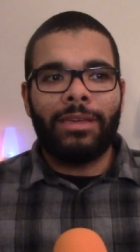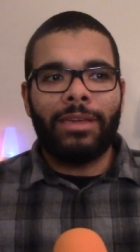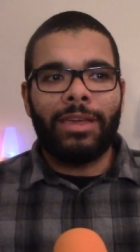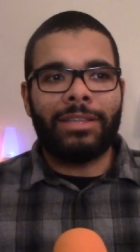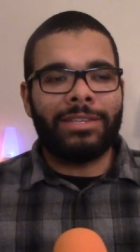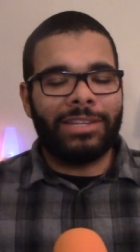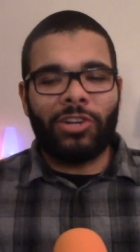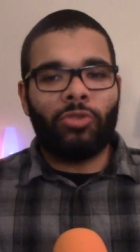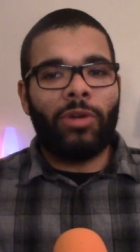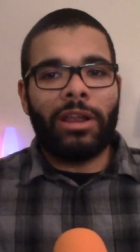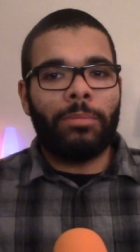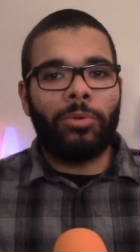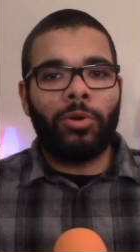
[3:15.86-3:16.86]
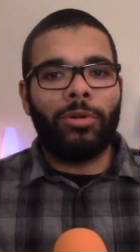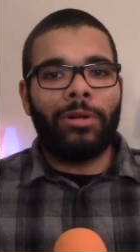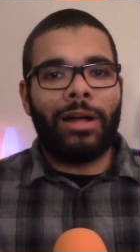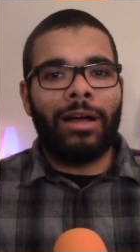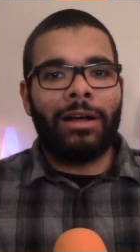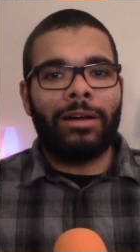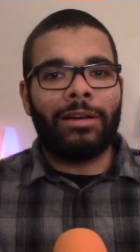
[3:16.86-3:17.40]
It's
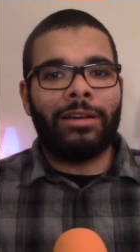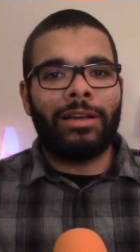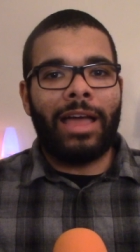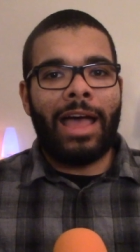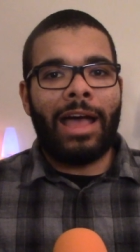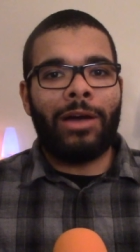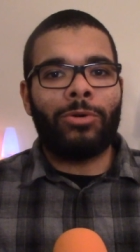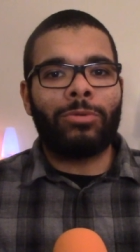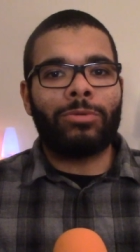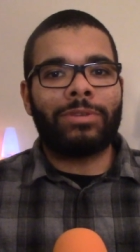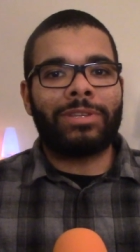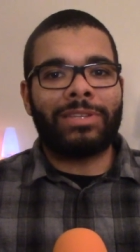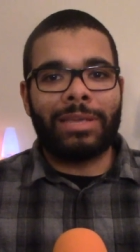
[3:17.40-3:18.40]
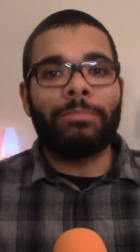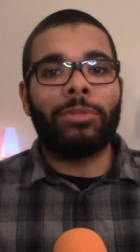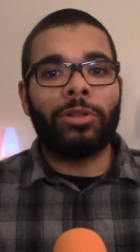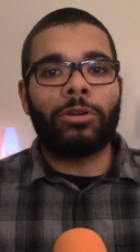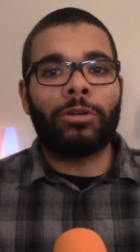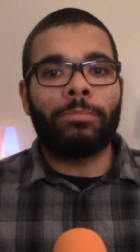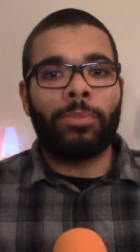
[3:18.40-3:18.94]
incredible how
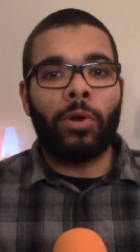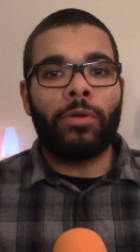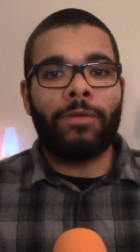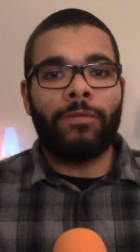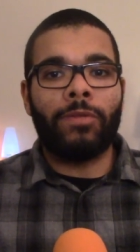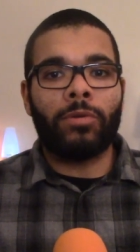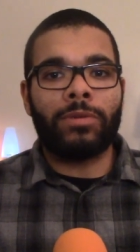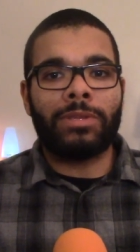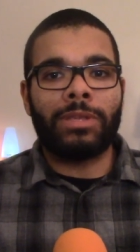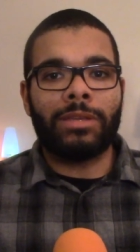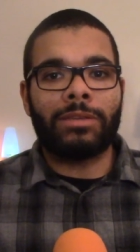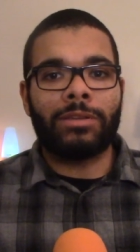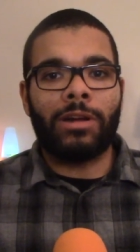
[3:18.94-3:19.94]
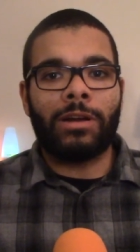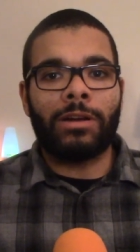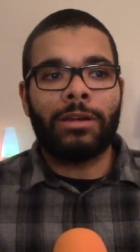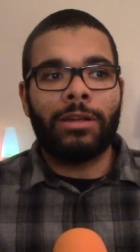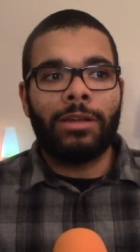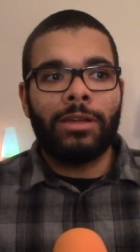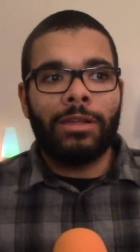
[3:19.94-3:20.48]
similar both of those things are.
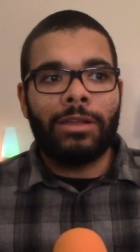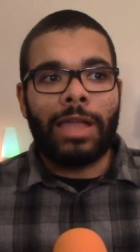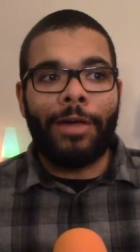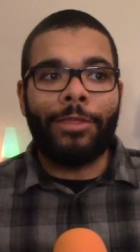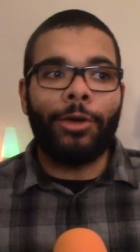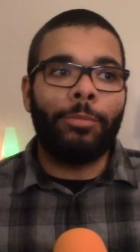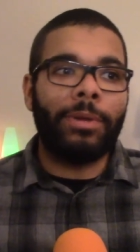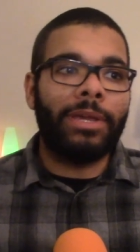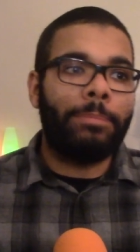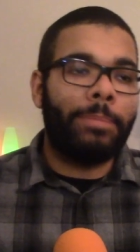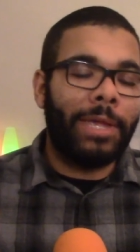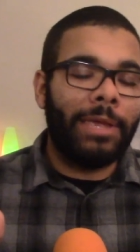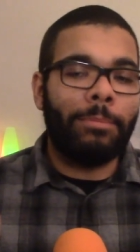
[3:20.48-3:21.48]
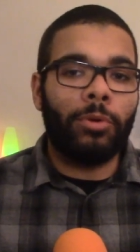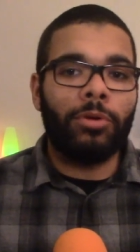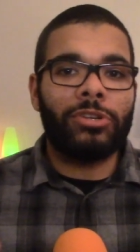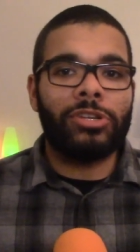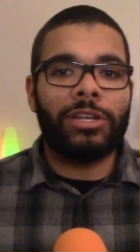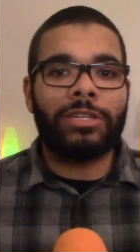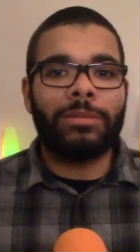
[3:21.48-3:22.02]
Now, there'll be Pete
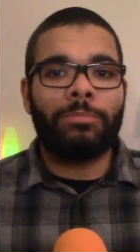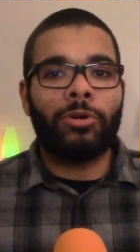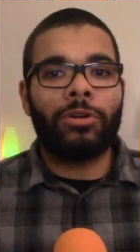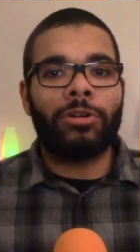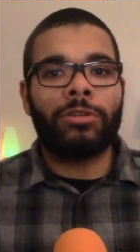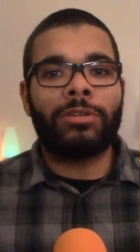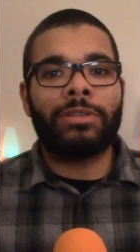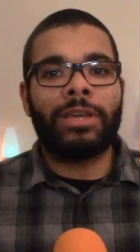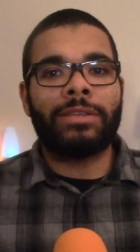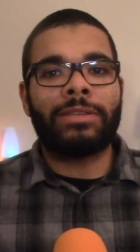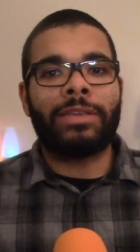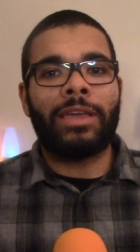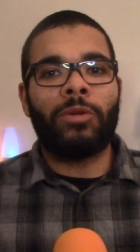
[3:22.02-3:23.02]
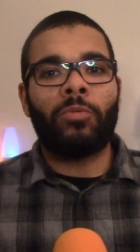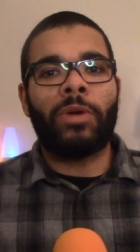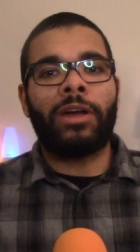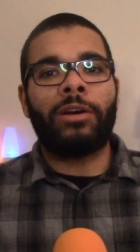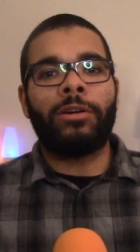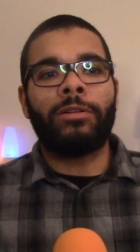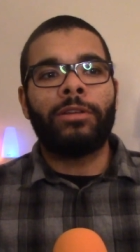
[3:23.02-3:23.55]
Buttigieg supporters that say,
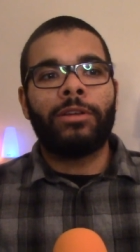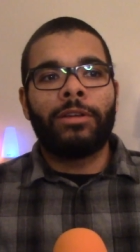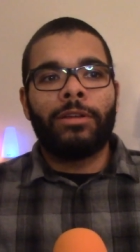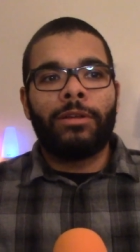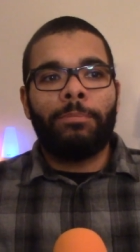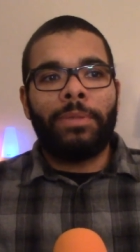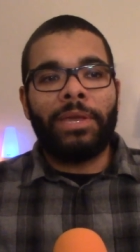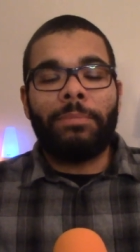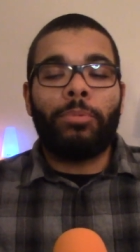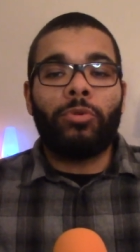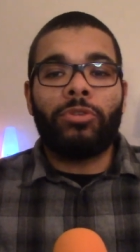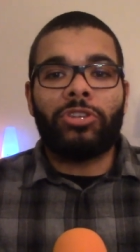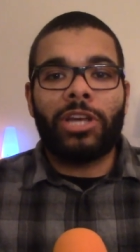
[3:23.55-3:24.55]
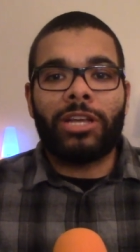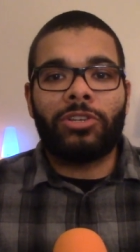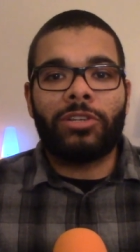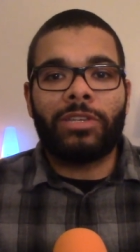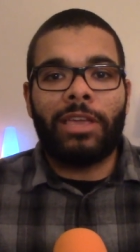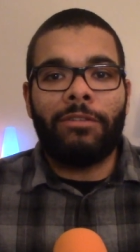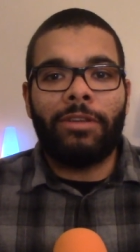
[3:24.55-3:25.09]
well, Pete Buttigieg
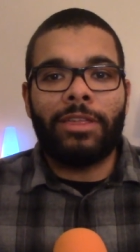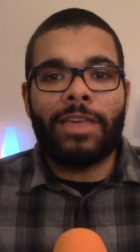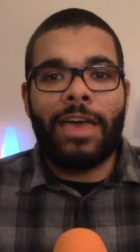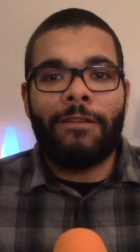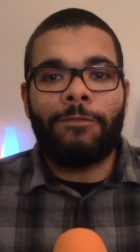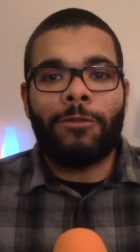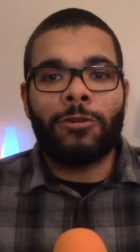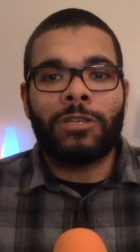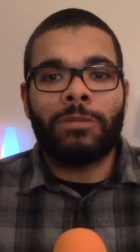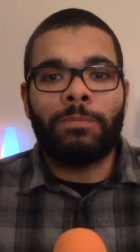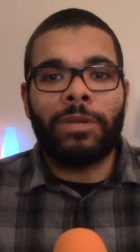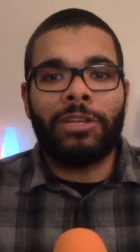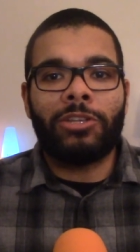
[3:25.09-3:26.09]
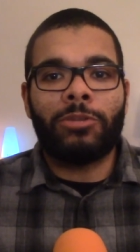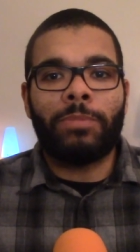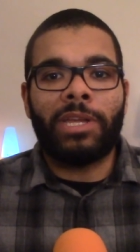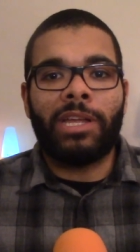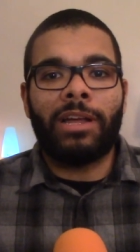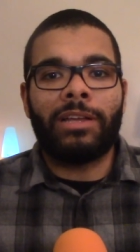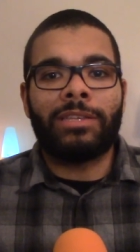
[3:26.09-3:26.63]
is giving that first speech
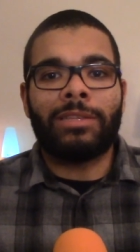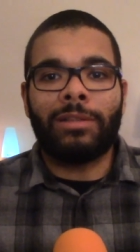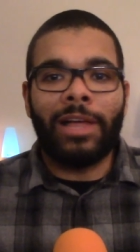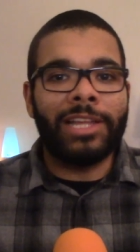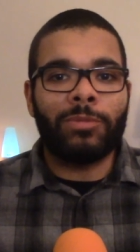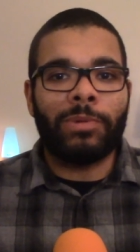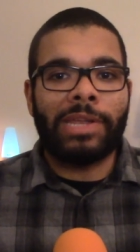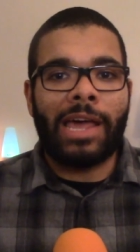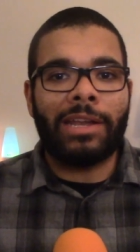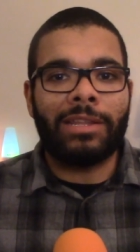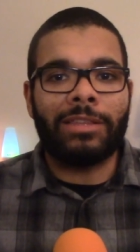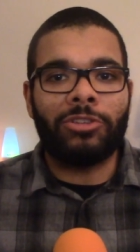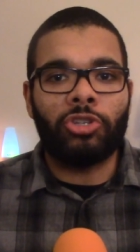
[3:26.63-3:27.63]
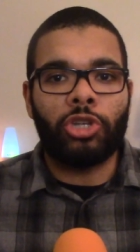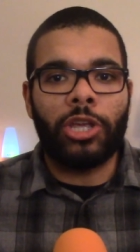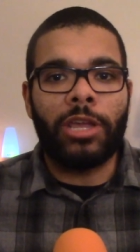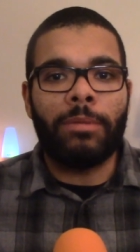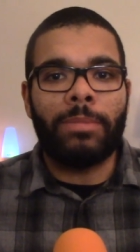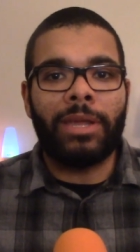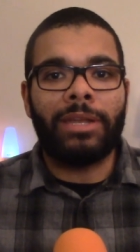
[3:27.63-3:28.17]
because the lights went out in the
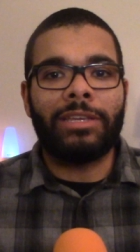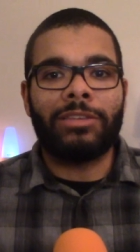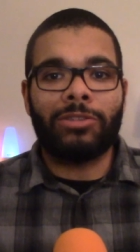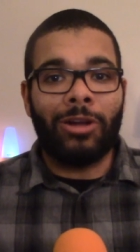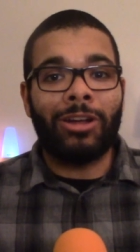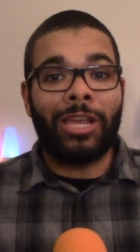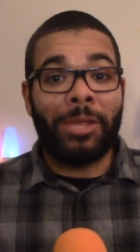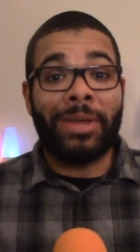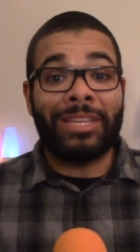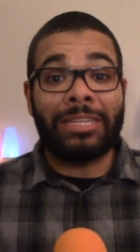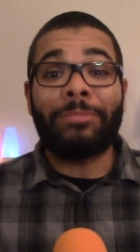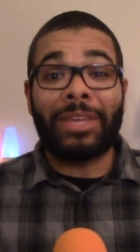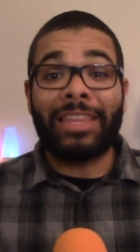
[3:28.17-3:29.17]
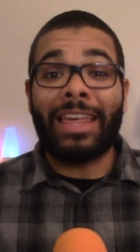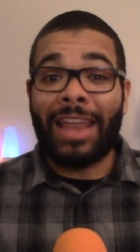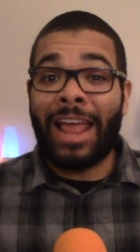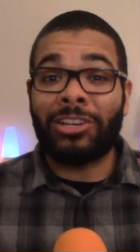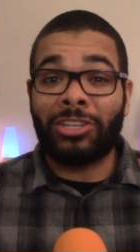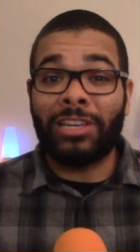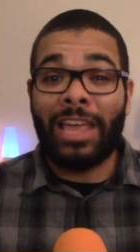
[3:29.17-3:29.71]
gym and he's talking about something that
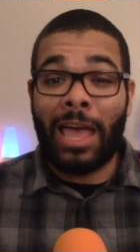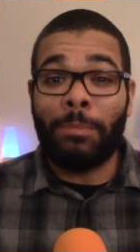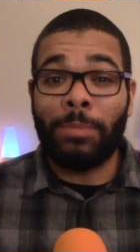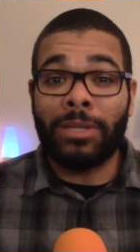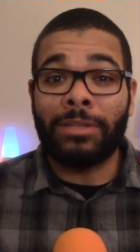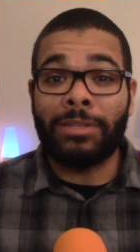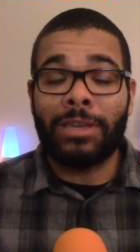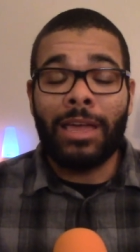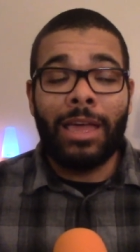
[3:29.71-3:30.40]
actually happened.